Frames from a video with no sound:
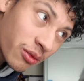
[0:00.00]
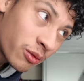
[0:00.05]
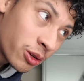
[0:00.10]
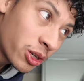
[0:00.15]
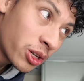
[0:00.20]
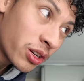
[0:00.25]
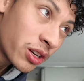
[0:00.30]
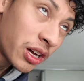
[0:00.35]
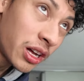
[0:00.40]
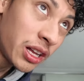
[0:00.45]
what
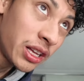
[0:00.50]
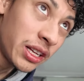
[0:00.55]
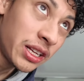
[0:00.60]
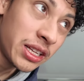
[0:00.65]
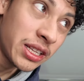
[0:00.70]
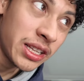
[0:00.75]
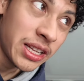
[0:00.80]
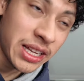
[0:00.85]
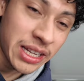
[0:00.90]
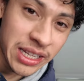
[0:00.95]
do you call
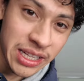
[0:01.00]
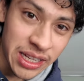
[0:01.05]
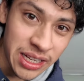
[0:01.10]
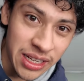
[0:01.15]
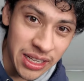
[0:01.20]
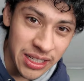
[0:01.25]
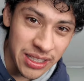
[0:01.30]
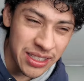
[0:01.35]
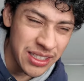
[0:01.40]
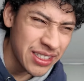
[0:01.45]
it? Like
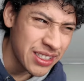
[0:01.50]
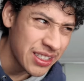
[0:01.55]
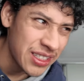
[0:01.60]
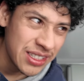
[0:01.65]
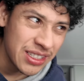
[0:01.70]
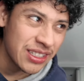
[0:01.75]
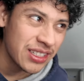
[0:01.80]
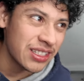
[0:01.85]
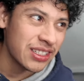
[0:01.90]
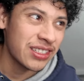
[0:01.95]
a,
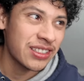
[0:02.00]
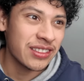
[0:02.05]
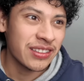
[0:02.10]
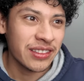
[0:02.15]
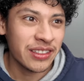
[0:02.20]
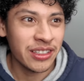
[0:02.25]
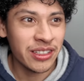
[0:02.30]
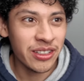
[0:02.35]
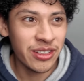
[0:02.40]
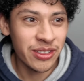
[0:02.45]

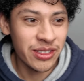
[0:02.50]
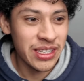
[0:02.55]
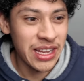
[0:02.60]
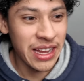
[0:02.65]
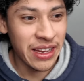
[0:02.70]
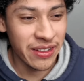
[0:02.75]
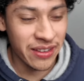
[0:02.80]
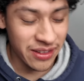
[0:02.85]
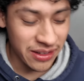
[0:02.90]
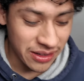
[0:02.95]
you know,
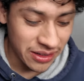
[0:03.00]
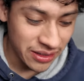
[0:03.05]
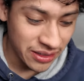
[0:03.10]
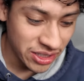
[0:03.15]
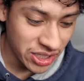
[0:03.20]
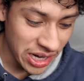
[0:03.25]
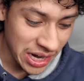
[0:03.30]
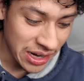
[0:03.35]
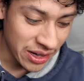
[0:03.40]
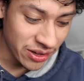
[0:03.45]
tech
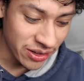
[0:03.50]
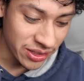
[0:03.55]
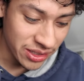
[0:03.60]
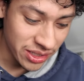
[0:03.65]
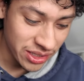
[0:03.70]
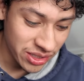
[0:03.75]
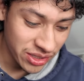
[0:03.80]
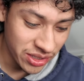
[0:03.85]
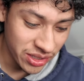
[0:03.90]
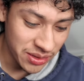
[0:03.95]
channel.
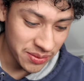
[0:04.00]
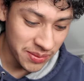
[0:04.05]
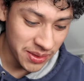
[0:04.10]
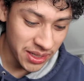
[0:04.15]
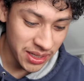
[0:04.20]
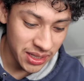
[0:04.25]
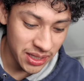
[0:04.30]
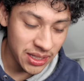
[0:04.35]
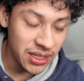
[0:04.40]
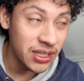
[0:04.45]
This is just
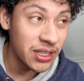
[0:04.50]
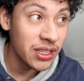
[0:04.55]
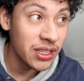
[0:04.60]
me